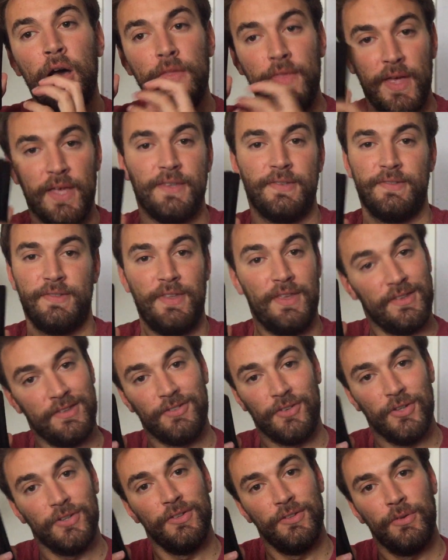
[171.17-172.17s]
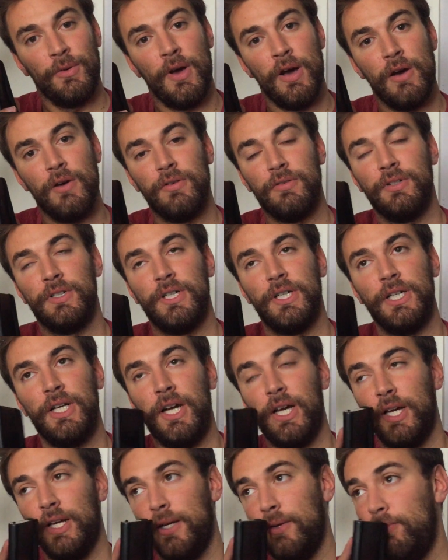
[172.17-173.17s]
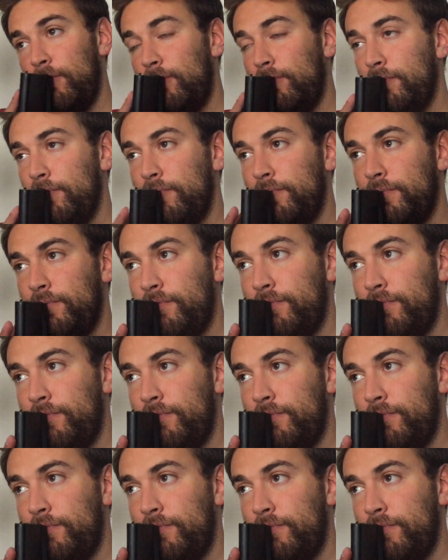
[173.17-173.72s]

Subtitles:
and that's good as well. God,